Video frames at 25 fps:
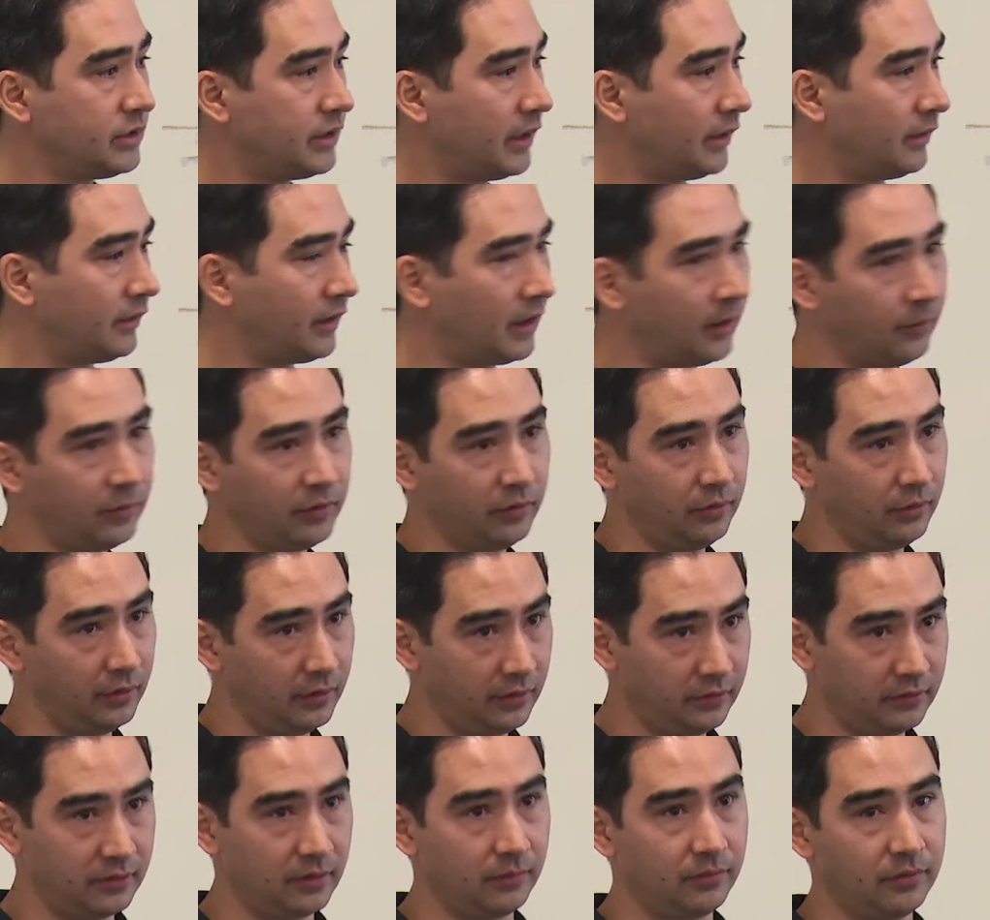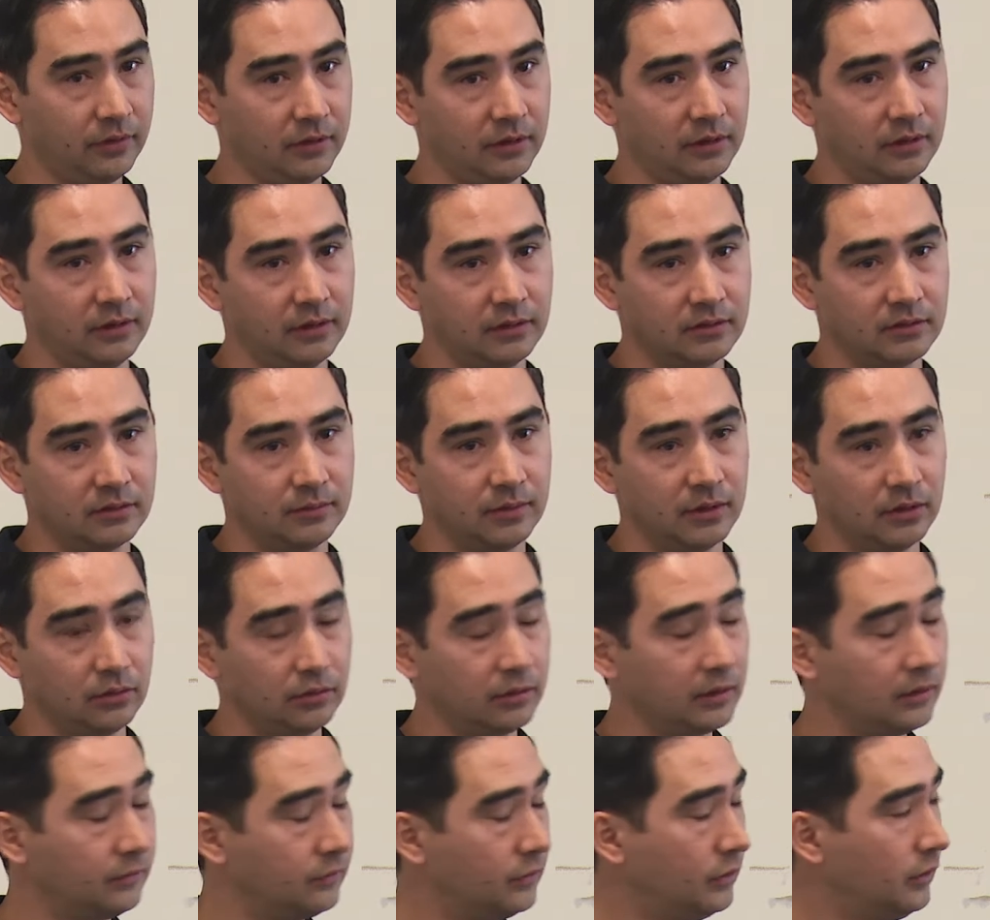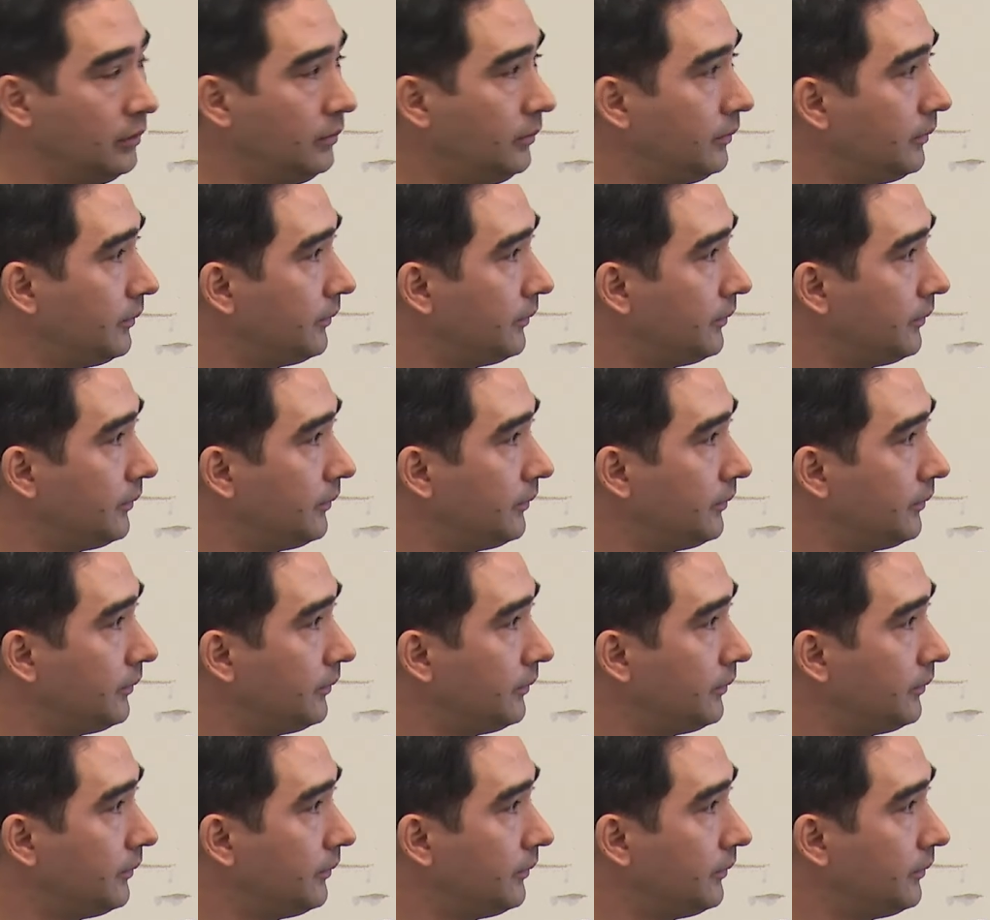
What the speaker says: That's absolutely something you need to be looking for.